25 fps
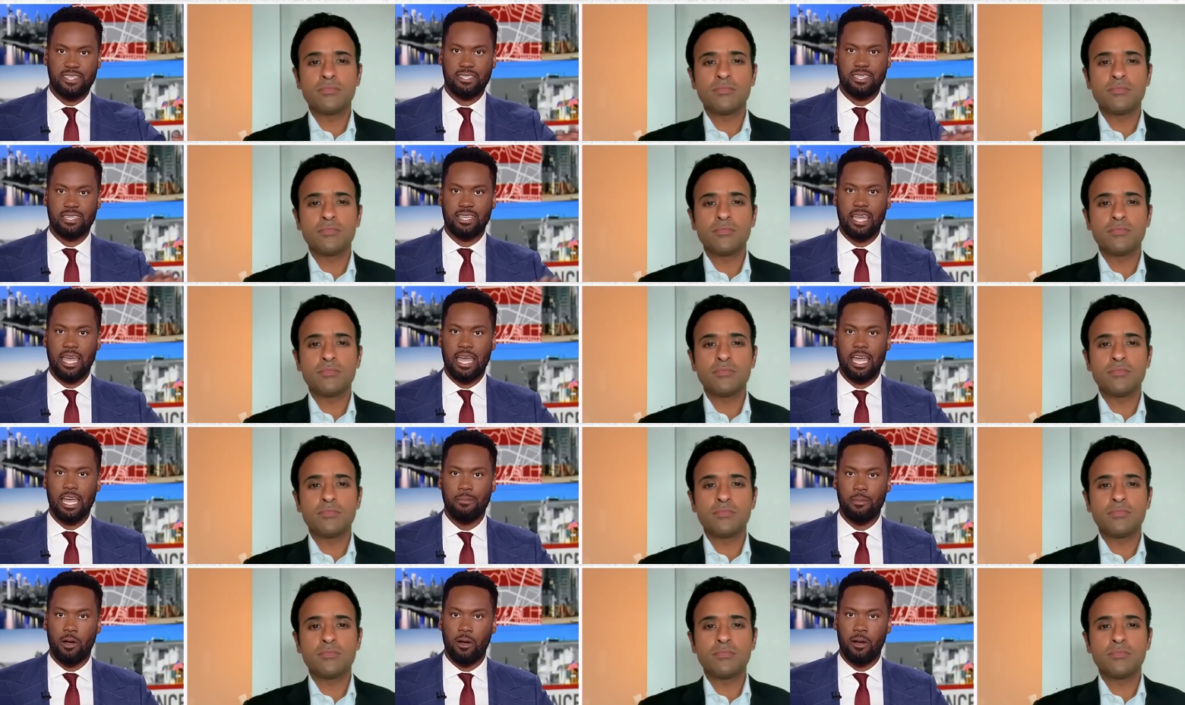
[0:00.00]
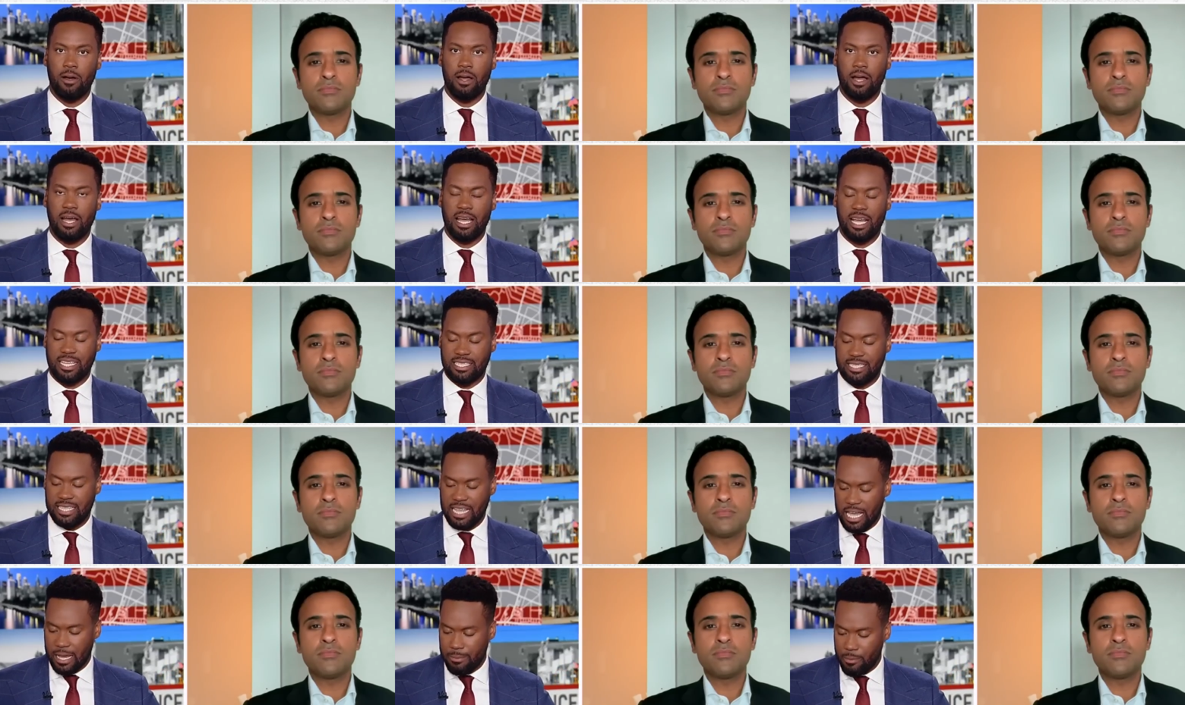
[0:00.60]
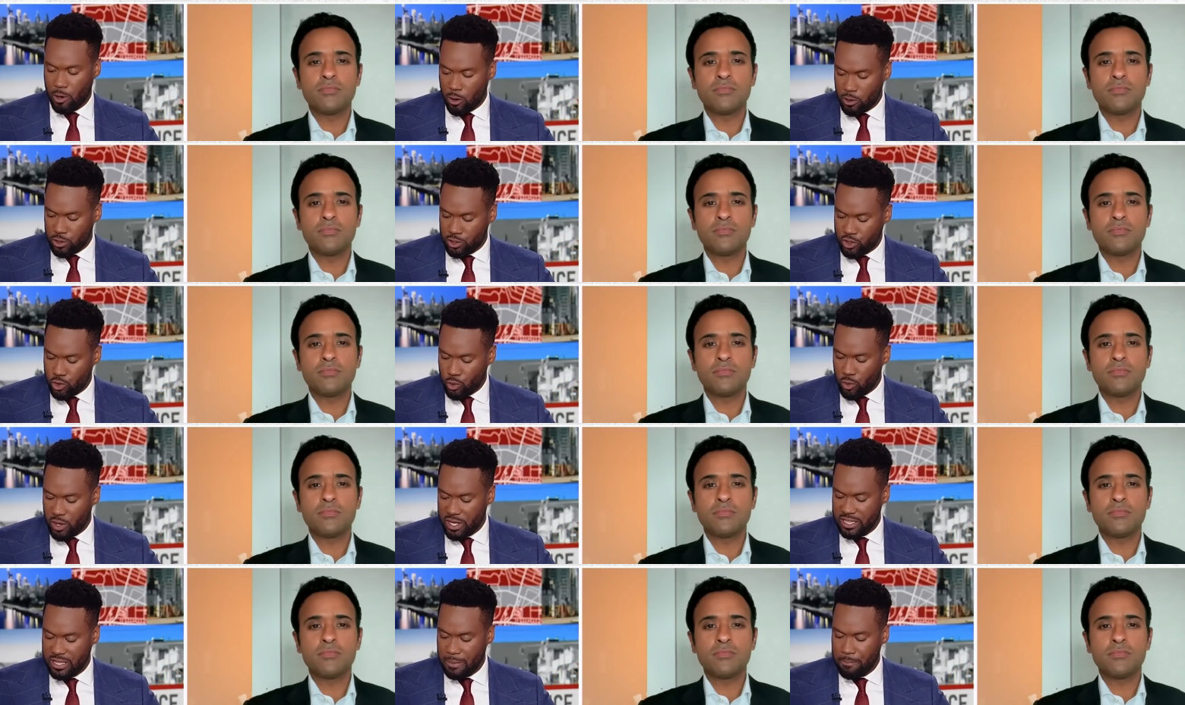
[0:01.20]
Speaker 1: exam, exam or
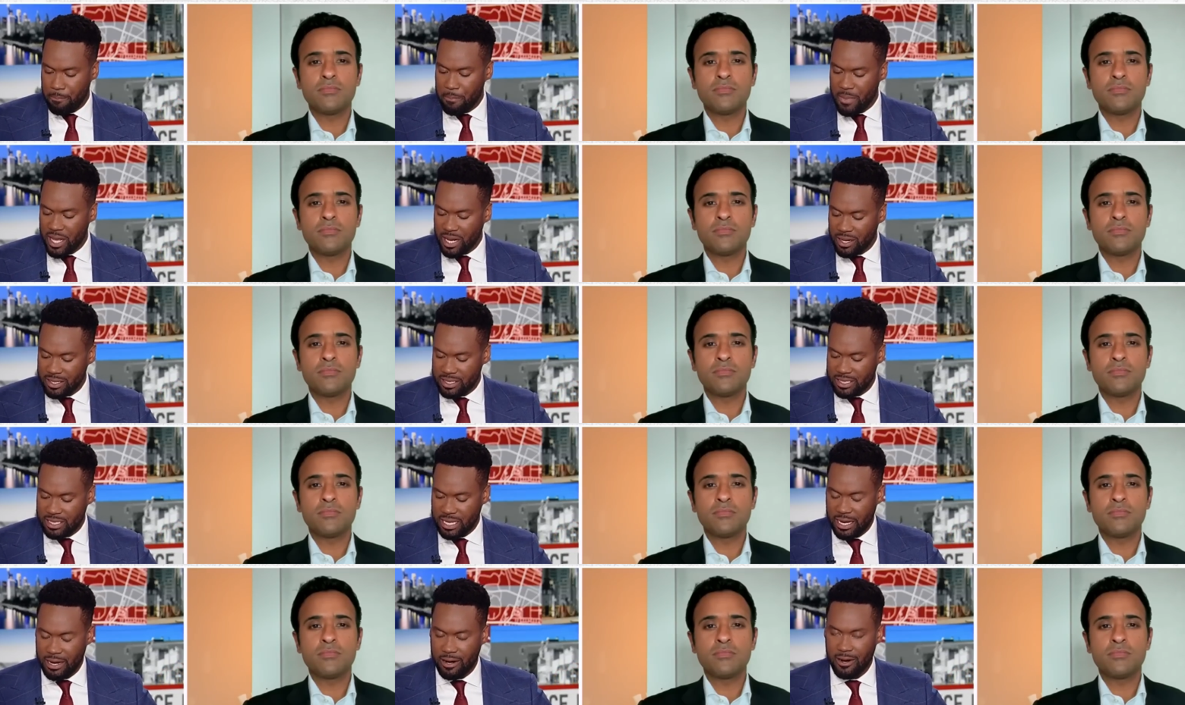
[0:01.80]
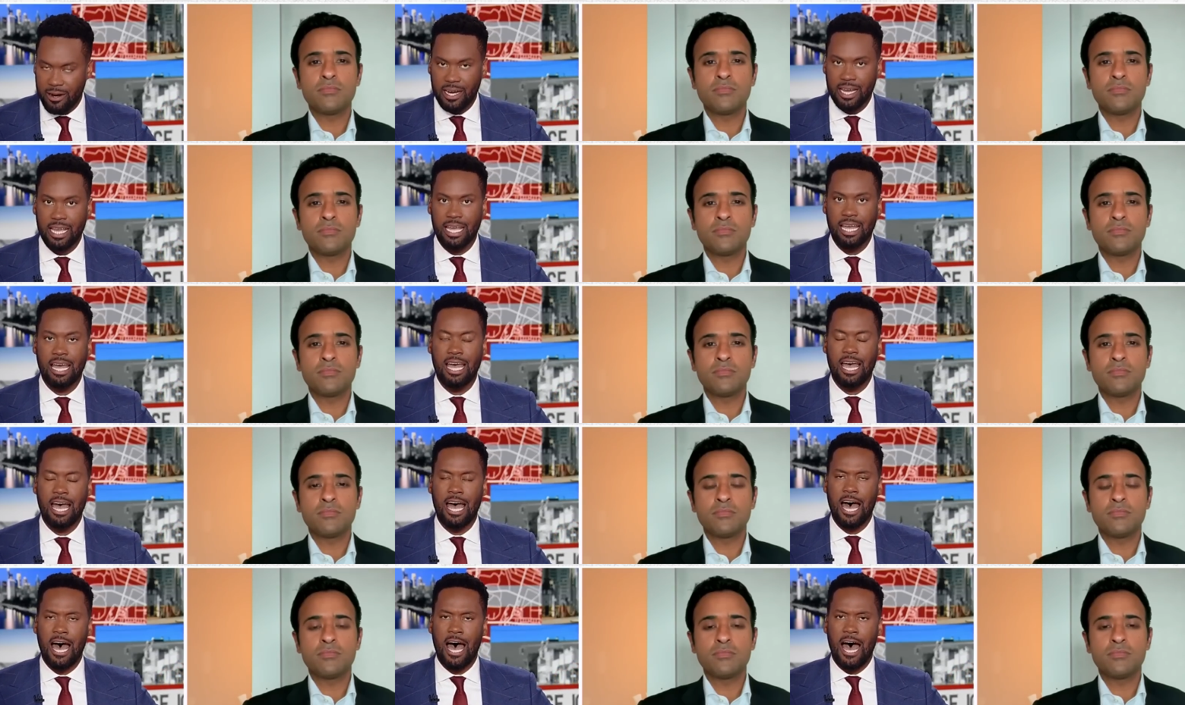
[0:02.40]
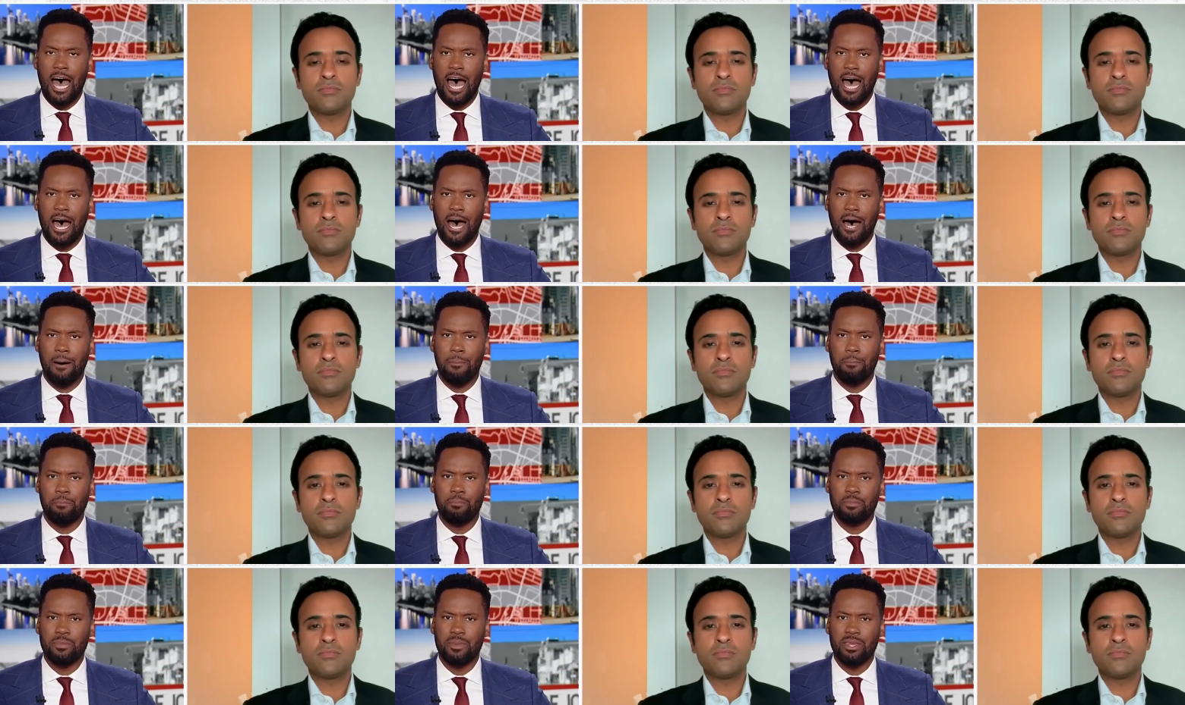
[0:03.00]
joined the military.
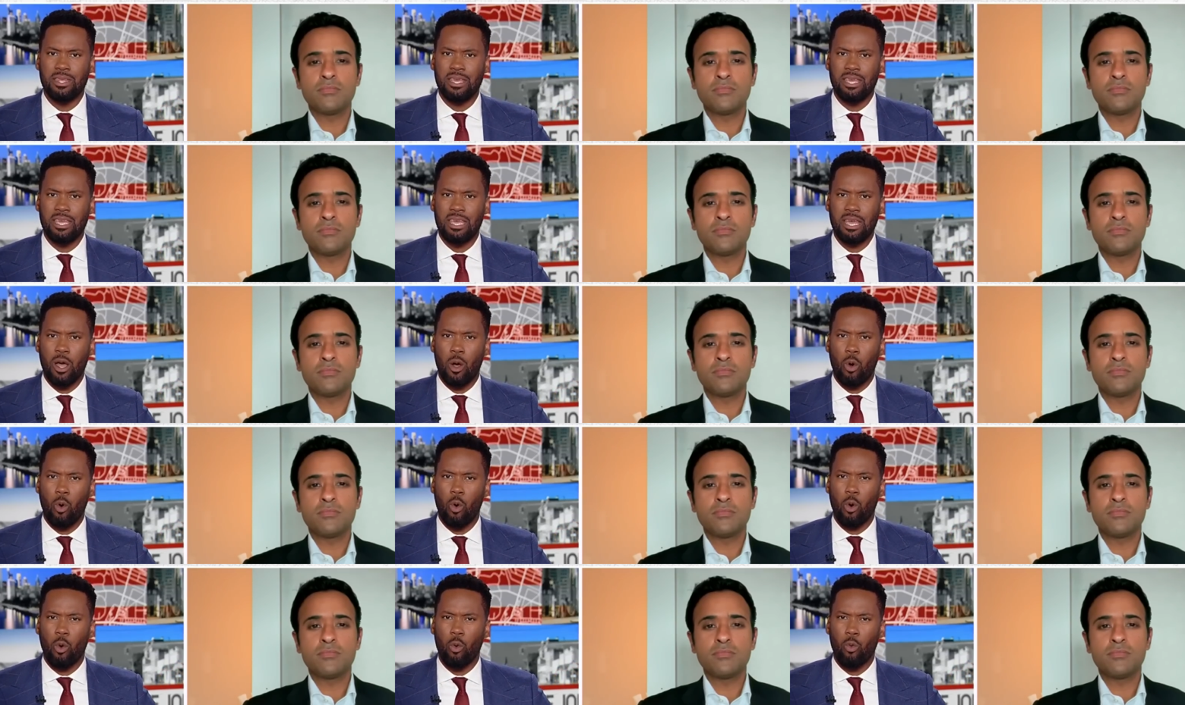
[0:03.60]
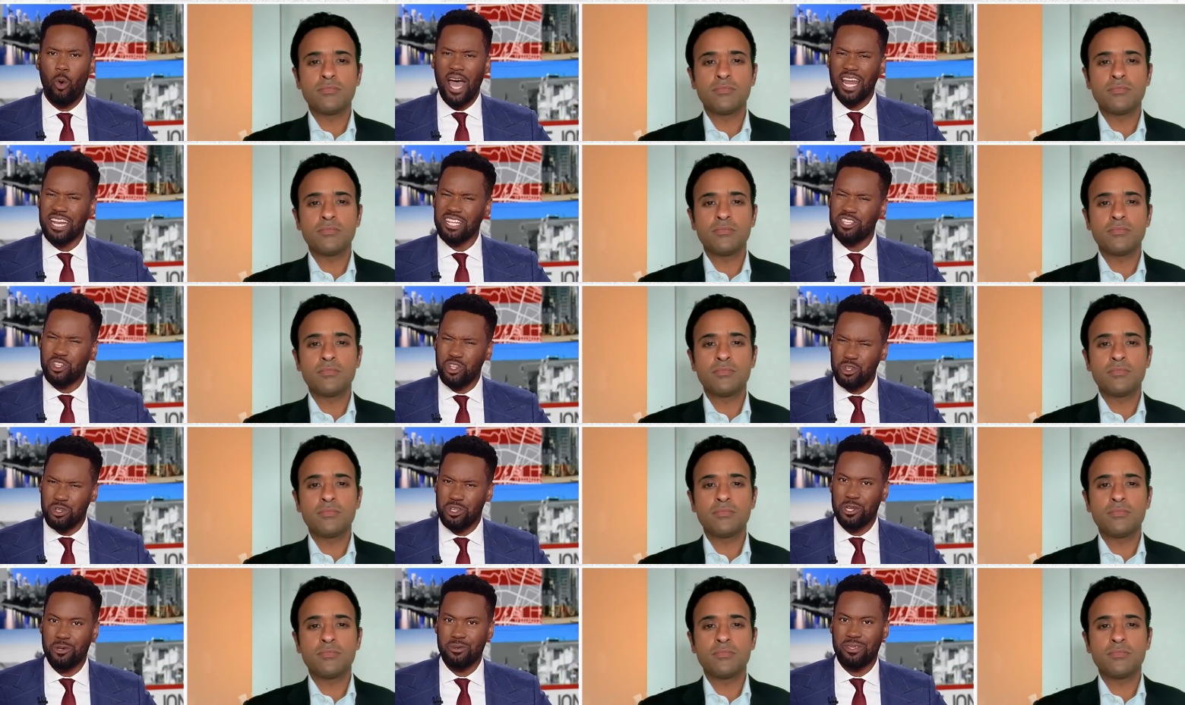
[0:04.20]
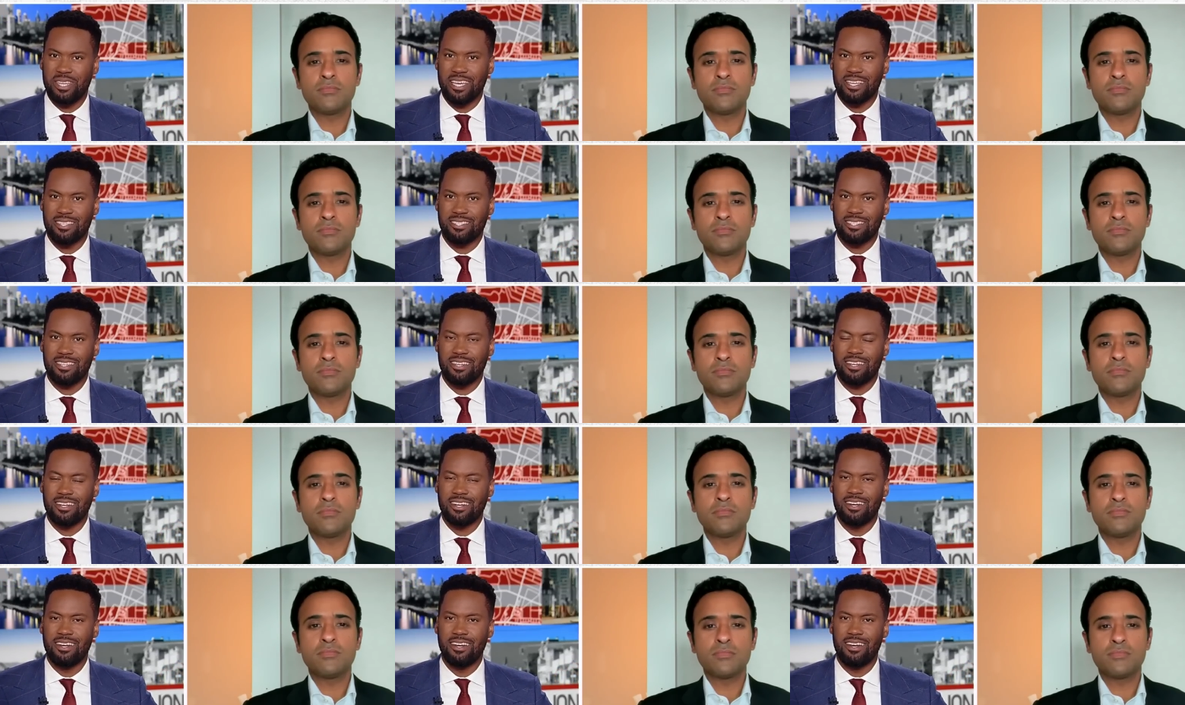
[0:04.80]
Um, why did you do this, sir?